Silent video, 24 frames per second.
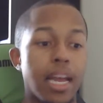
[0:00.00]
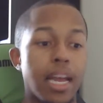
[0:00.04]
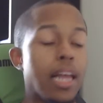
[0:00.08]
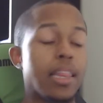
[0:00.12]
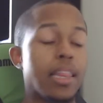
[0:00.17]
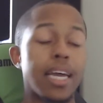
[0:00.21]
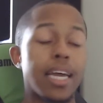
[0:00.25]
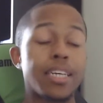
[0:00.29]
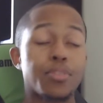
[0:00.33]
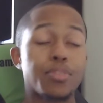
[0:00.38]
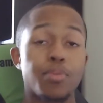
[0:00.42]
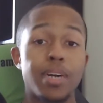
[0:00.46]

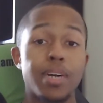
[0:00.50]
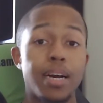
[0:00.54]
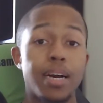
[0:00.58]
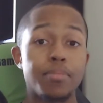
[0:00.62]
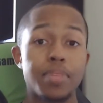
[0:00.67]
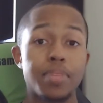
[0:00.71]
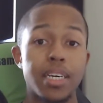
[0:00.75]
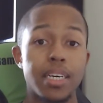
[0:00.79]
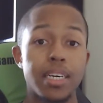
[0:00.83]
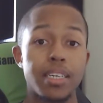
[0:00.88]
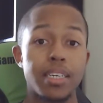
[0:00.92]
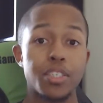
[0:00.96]
That's what I'm
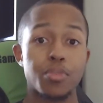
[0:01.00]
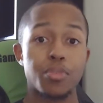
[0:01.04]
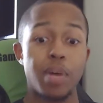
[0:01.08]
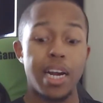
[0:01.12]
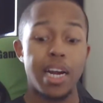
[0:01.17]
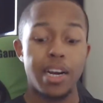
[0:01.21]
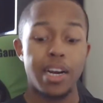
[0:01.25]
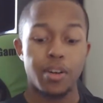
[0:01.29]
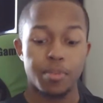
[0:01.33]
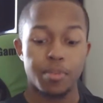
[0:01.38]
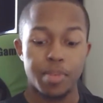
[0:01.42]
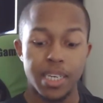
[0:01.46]
thinking as
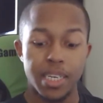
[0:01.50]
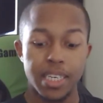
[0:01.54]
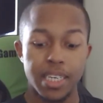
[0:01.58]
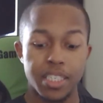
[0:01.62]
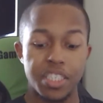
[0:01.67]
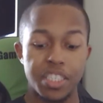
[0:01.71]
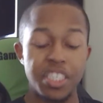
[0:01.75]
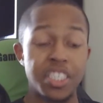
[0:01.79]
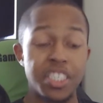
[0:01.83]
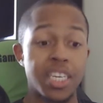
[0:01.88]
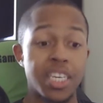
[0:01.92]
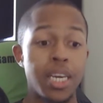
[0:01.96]
well, because
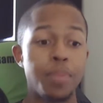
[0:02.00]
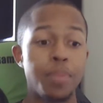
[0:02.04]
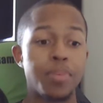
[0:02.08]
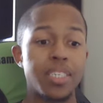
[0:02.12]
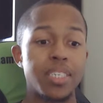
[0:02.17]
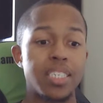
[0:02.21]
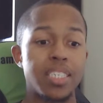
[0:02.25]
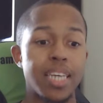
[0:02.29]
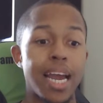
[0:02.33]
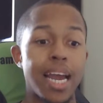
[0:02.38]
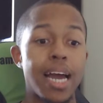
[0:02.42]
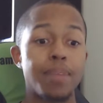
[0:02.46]
he's keeping
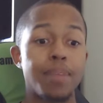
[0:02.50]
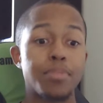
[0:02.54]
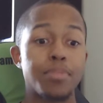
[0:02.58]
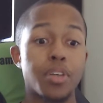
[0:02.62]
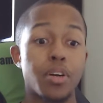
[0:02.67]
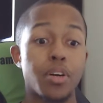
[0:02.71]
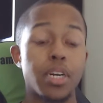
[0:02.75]
tabs on